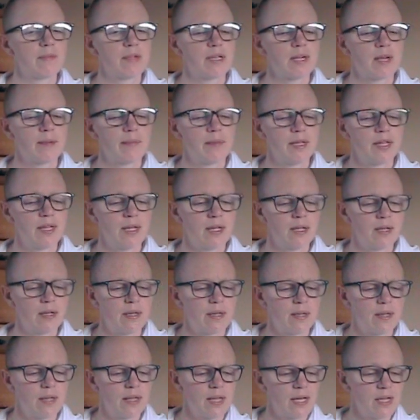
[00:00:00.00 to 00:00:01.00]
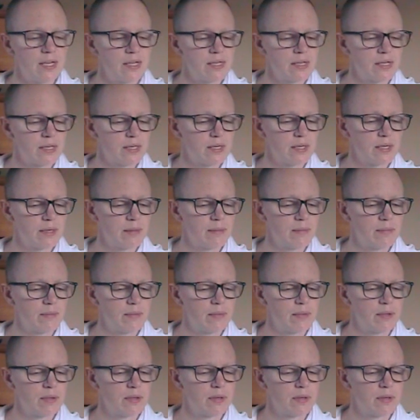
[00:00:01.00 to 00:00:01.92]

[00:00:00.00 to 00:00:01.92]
time there that time,